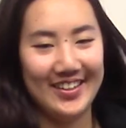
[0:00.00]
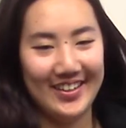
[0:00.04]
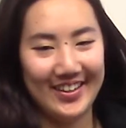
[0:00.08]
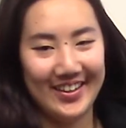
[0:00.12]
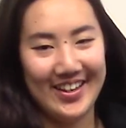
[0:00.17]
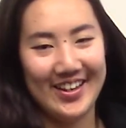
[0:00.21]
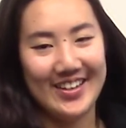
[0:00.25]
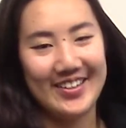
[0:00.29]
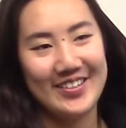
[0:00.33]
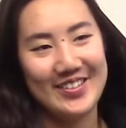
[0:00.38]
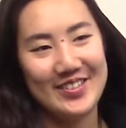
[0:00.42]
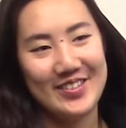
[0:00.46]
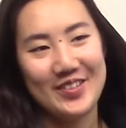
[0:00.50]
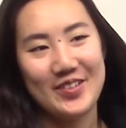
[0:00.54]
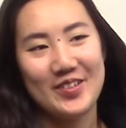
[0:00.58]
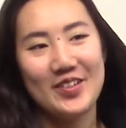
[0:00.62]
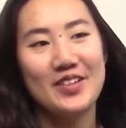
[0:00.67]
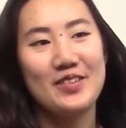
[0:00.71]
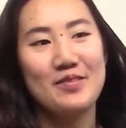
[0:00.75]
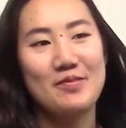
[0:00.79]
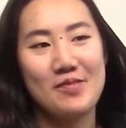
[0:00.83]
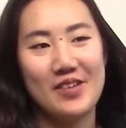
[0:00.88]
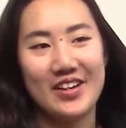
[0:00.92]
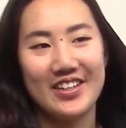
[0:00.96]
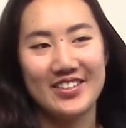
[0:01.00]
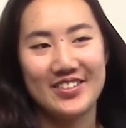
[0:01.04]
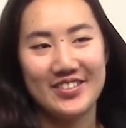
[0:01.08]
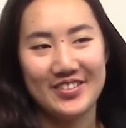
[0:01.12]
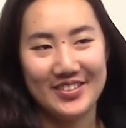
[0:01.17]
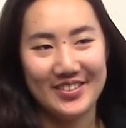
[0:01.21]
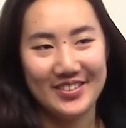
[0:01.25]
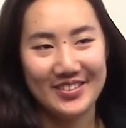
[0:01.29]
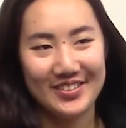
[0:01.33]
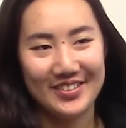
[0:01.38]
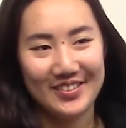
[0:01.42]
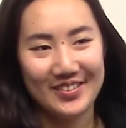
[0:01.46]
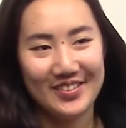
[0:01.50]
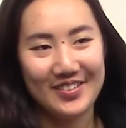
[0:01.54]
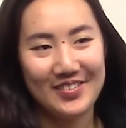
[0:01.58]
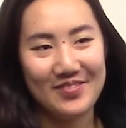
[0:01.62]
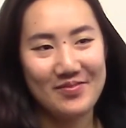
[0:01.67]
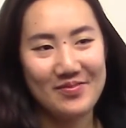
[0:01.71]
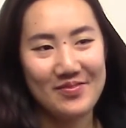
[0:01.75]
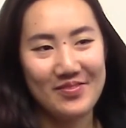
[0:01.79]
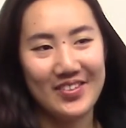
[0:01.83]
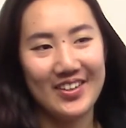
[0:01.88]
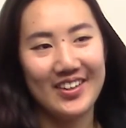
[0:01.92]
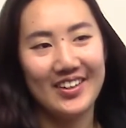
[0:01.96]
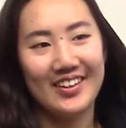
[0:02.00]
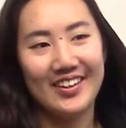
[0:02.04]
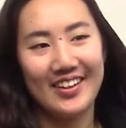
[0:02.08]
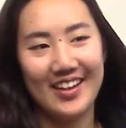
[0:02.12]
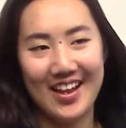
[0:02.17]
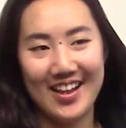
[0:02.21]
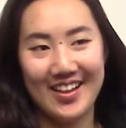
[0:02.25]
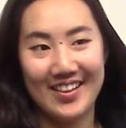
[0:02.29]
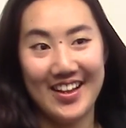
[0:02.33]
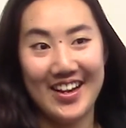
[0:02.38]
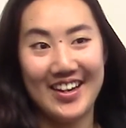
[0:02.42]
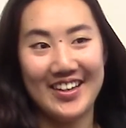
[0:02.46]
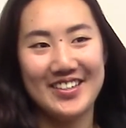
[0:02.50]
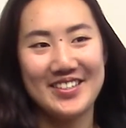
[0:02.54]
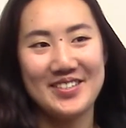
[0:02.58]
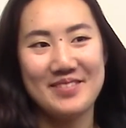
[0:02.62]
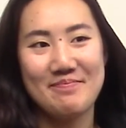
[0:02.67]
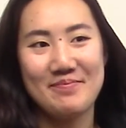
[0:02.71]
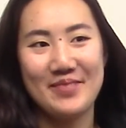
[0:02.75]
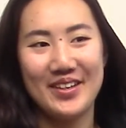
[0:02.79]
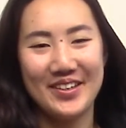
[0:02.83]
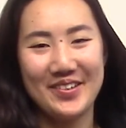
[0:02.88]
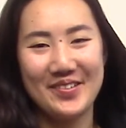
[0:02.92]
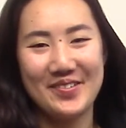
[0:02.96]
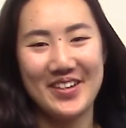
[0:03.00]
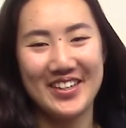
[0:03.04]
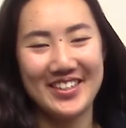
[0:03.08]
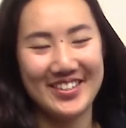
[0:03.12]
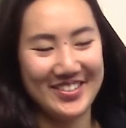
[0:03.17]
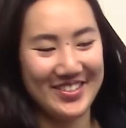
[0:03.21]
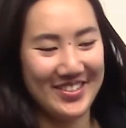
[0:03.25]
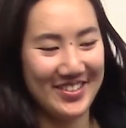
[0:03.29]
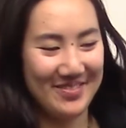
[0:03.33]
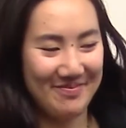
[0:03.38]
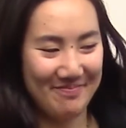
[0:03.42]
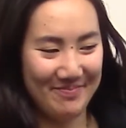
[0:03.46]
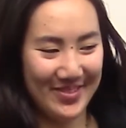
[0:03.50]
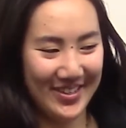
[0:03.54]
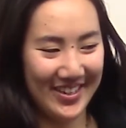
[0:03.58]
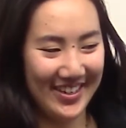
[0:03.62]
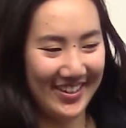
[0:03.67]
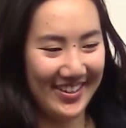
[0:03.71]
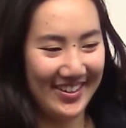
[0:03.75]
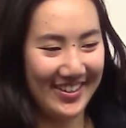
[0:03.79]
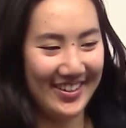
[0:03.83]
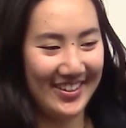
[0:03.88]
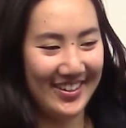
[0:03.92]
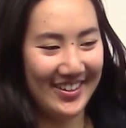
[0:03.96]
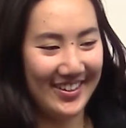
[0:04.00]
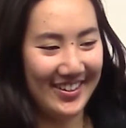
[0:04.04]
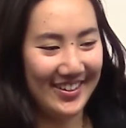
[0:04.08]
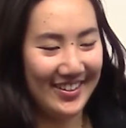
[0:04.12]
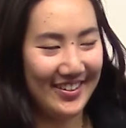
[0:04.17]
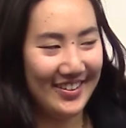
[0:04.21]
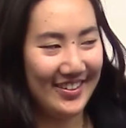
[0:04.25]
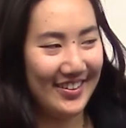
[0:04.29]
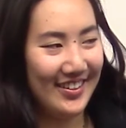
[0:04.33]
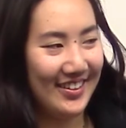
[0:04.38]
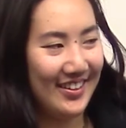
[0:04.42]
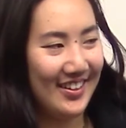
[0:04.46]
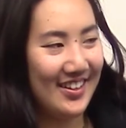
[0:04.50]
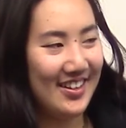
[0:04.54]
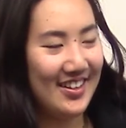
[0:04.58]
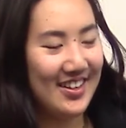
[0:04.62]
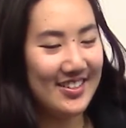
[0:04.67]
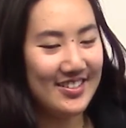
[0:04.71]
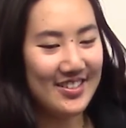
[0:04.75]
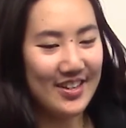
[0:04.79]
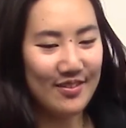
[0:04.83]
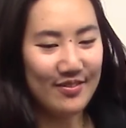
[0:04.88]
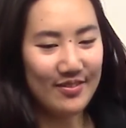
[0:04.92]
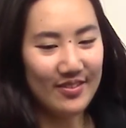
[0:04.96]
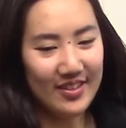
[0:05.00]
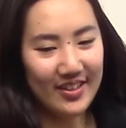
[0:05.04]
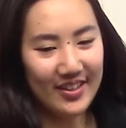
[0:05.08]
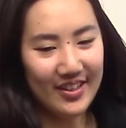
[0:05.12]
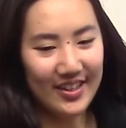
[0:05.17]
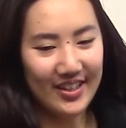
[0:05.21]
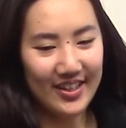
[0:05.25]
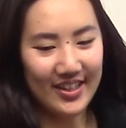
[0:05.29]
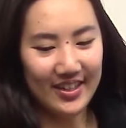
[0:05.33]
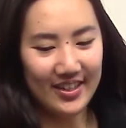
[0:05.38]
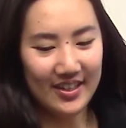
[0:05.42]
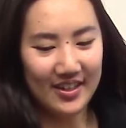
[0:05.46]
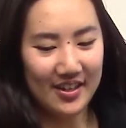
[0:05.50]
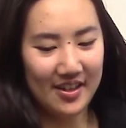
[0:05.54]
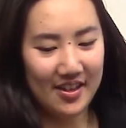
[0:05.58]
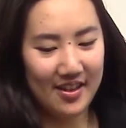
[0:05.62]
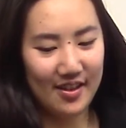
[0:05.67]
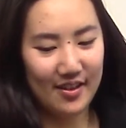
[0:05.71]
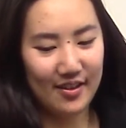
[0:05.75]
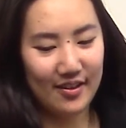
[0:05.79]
That is a good question. And that is a big question, but definitely